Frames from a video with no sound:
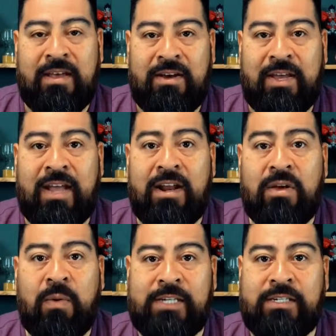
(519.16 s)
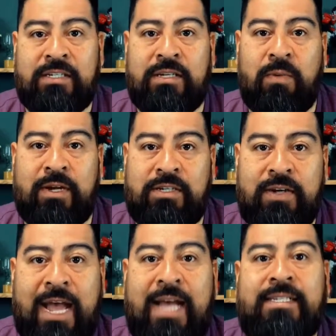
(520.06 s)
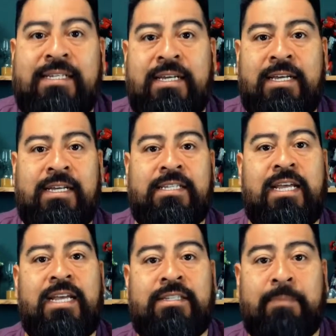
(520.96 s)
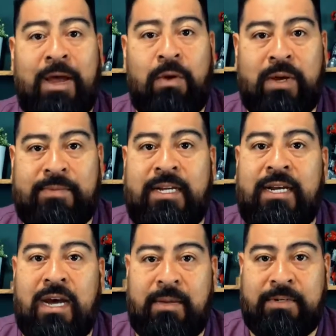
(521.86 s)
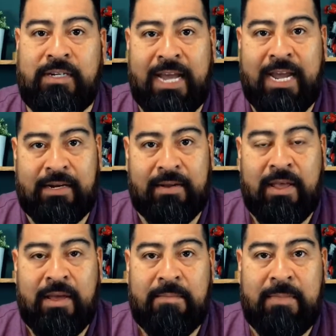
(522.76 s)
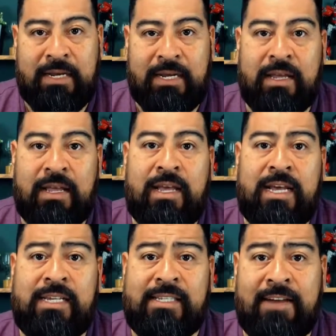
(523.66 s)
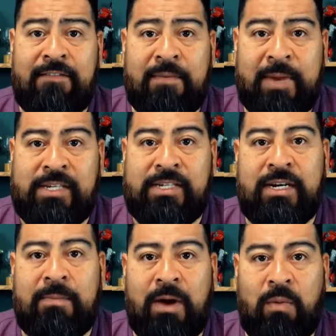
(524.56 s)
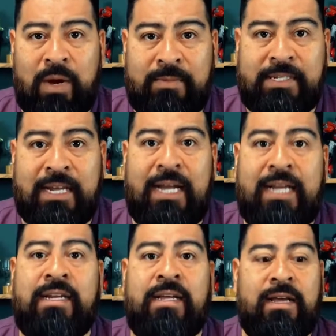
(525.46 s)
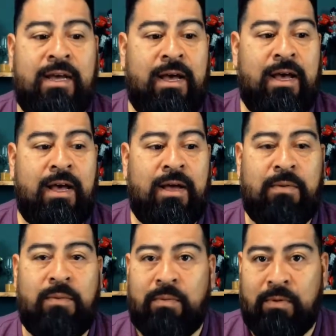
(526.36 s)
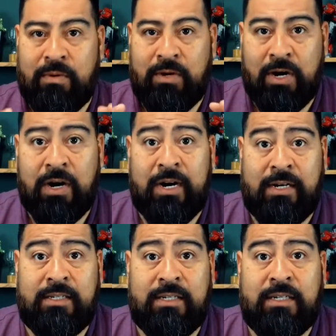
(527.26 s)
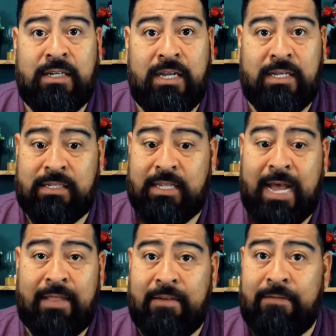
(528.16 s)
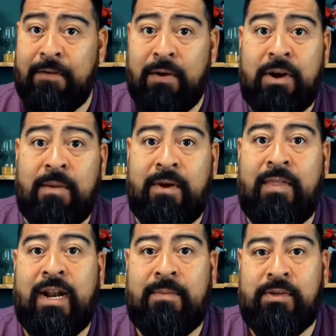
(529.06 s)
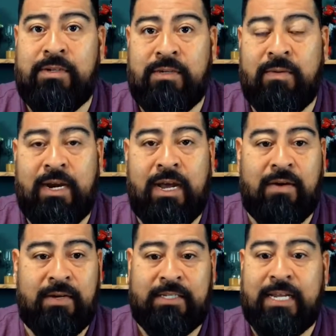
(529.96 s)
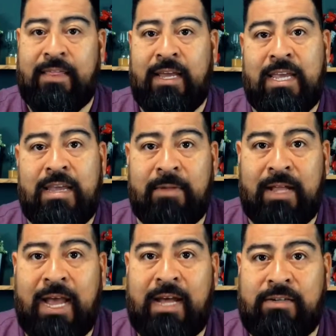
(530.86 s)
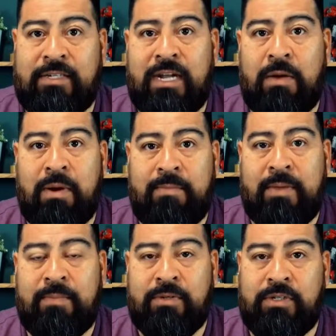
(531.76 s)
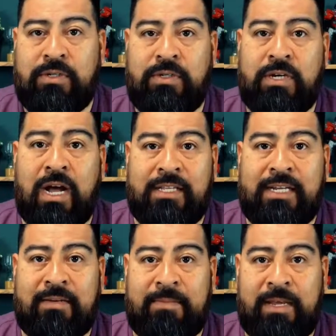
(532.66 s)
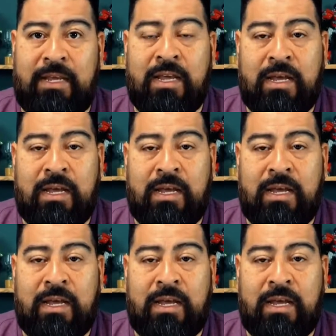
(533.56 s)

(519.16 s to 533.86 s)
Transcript: Okay, another question I want you to ask is my website up to date? Meaning, is the information in my website current? Is that the phone number that I'm using right now? Is that the email address that I want people to contact me